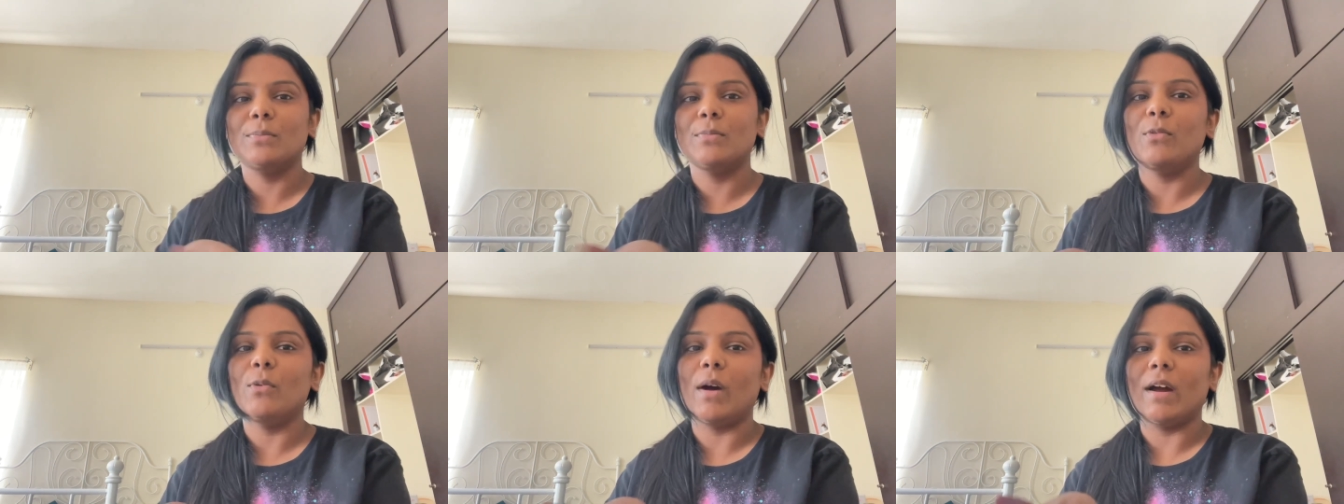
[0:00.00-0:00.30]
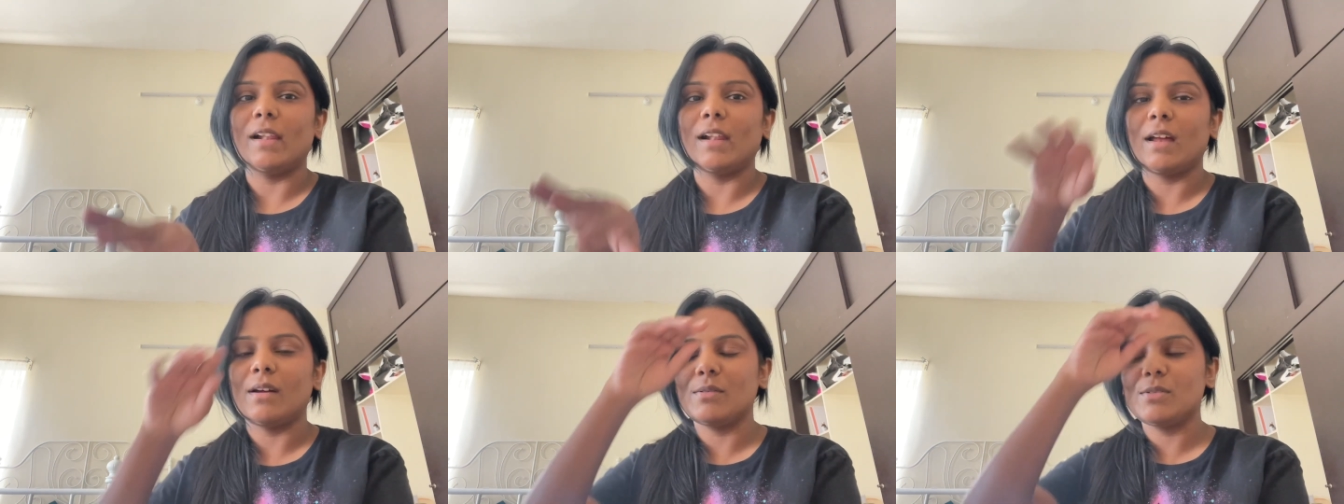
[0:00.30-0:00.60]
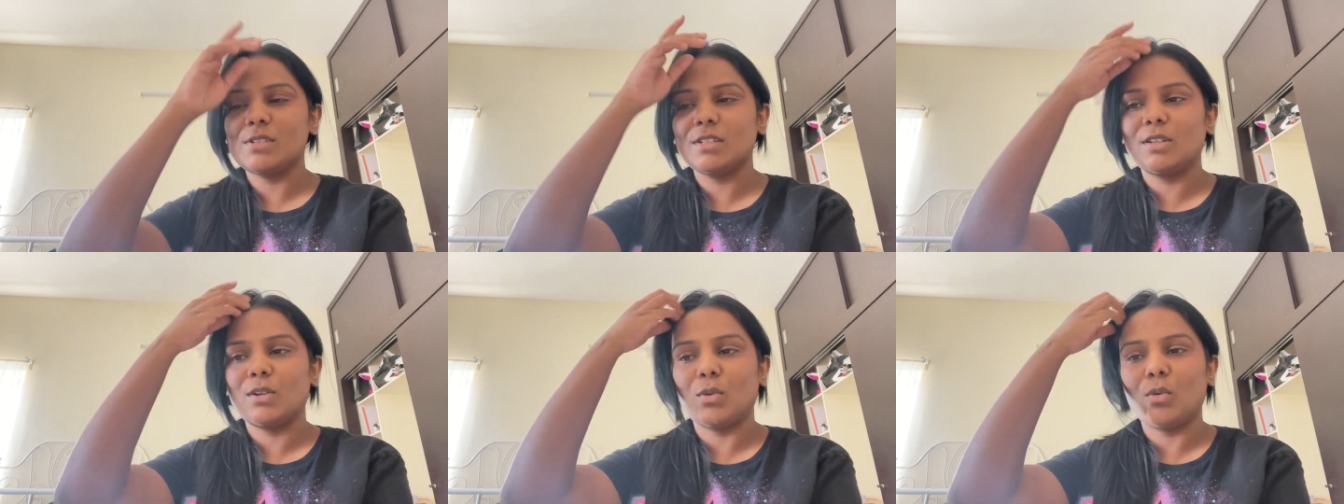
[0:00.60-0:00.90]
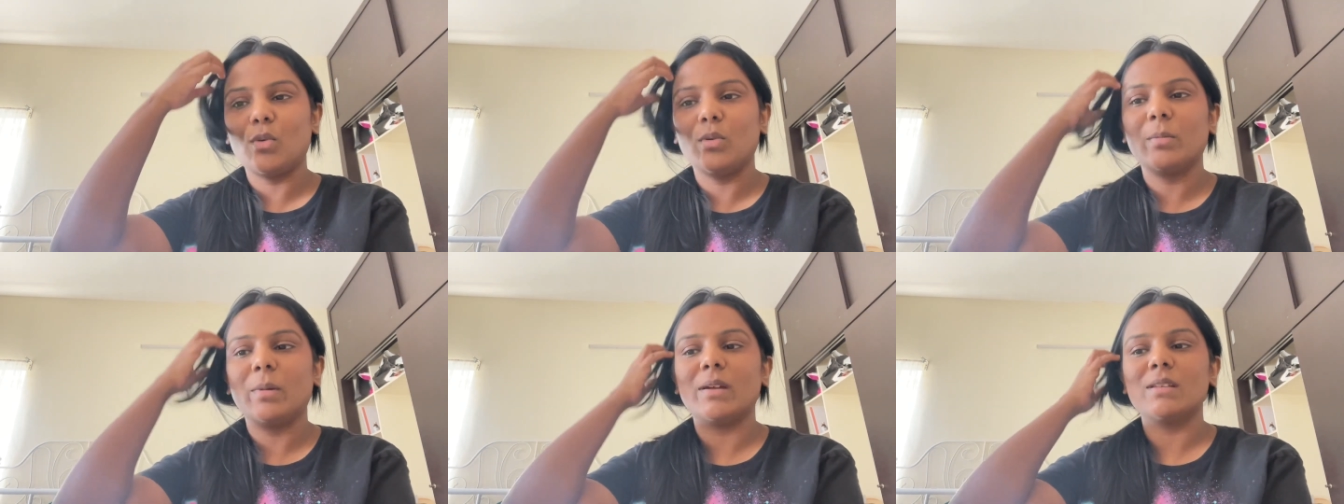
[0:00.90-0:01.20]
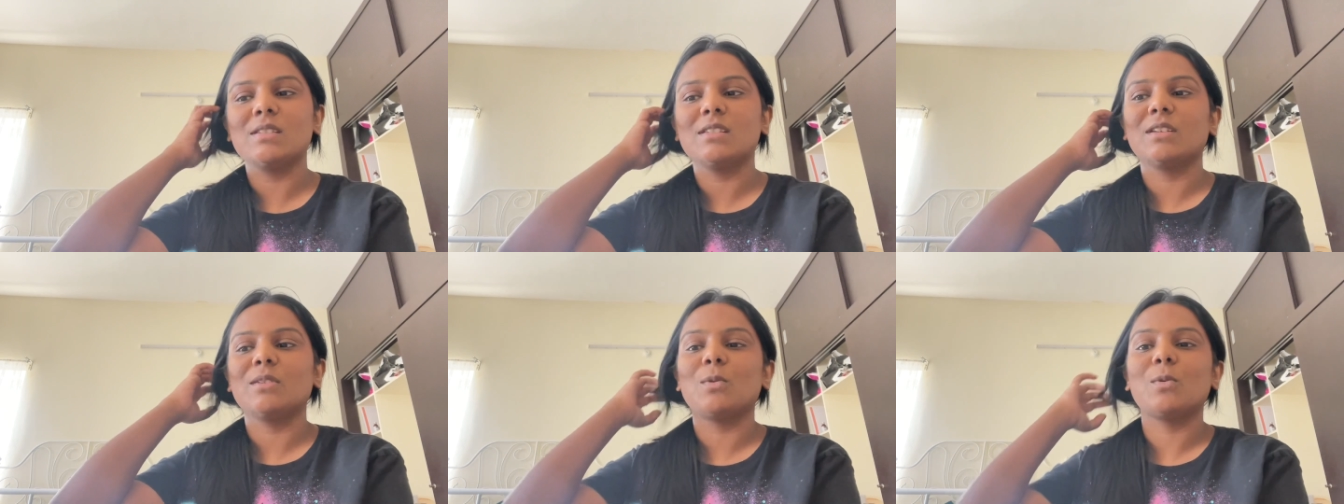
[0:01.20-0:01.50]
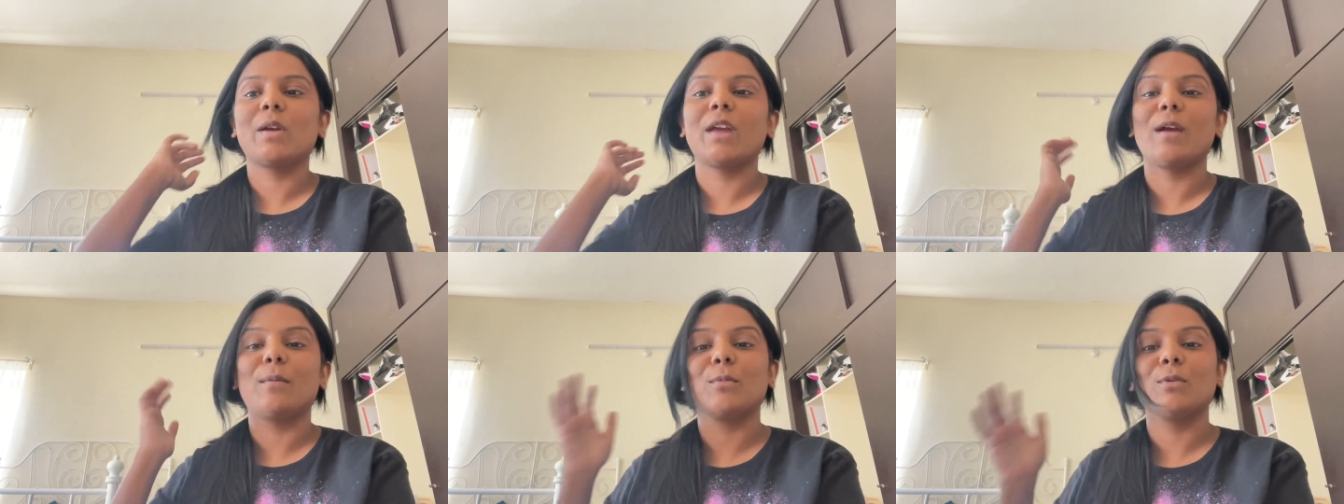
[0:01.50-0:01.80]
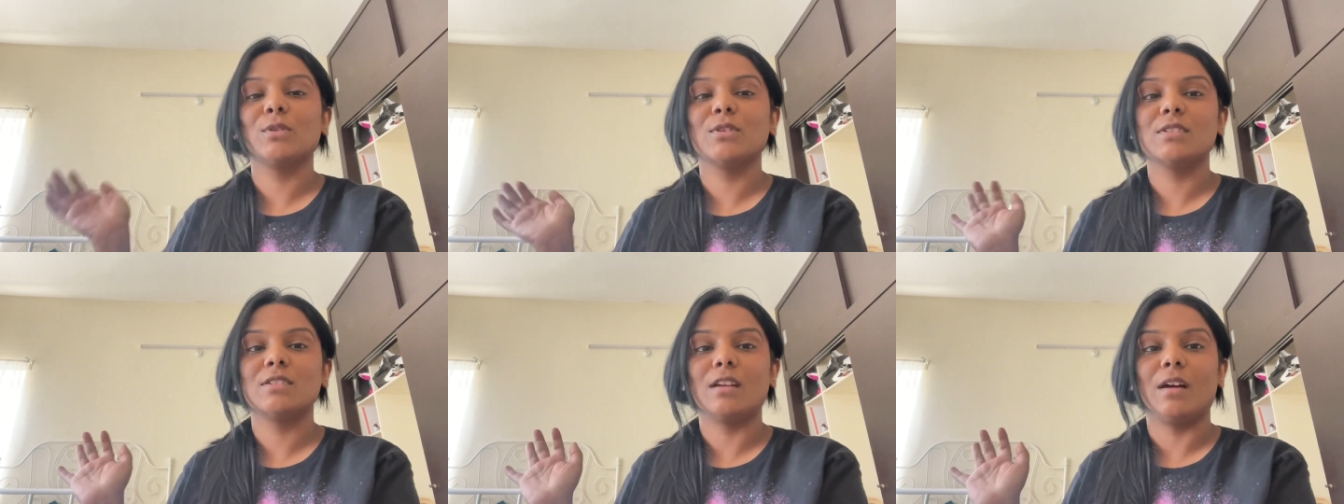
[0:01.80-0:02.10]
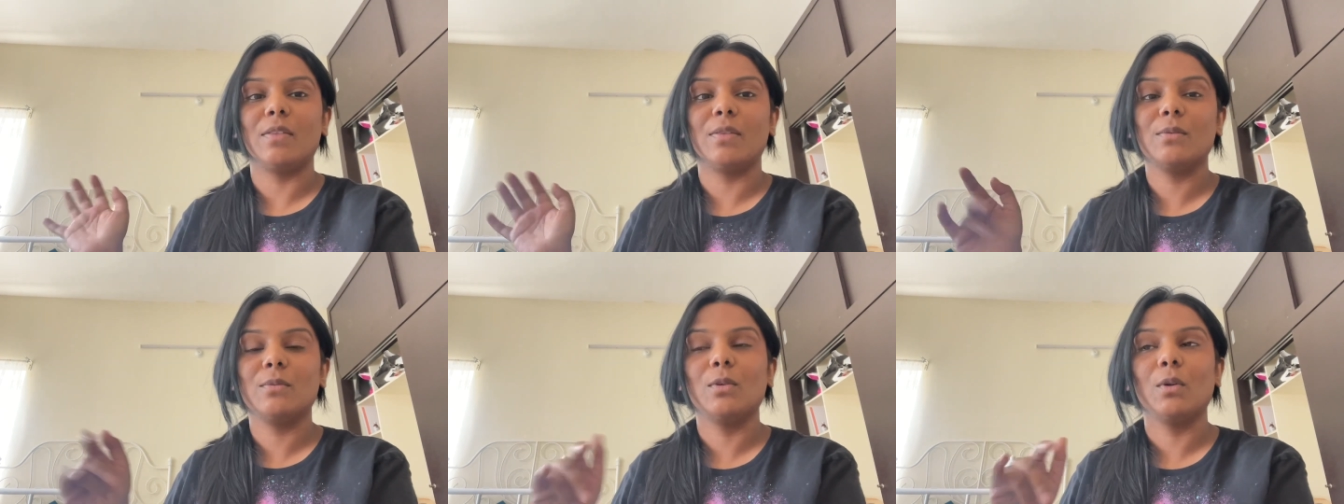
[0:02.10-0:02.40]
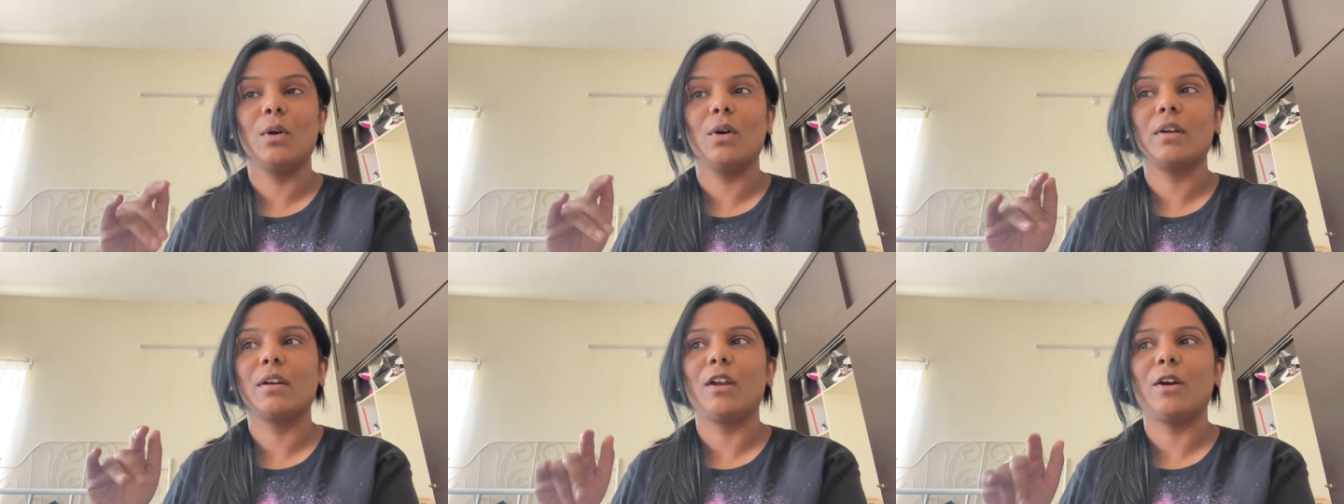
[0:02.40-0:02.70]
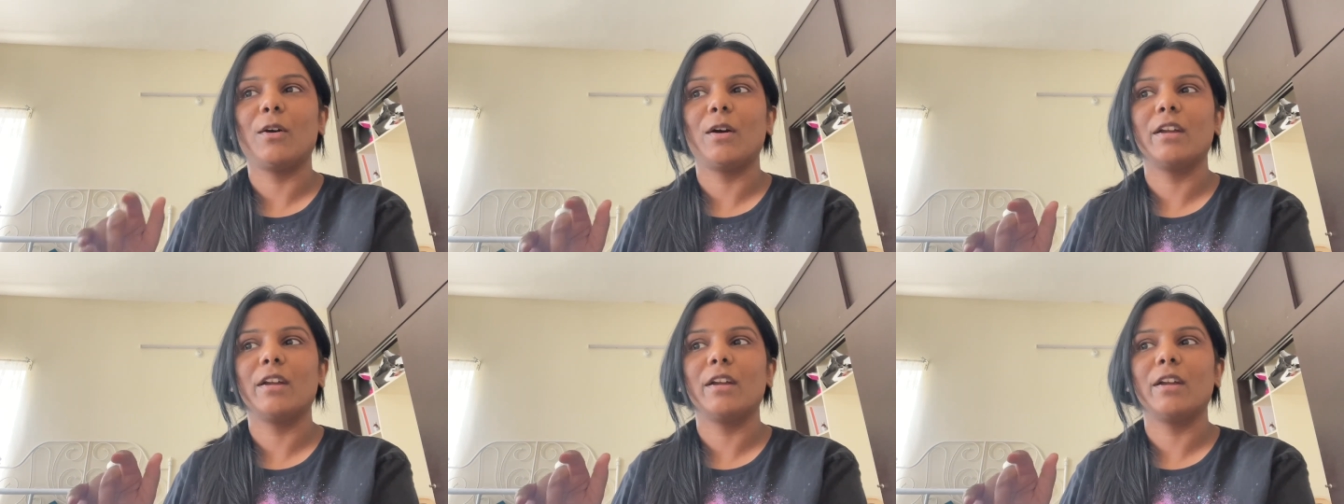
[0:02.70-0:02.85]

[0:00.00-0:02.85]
while I was at home I said, okay, I'm gonna start the vlog now,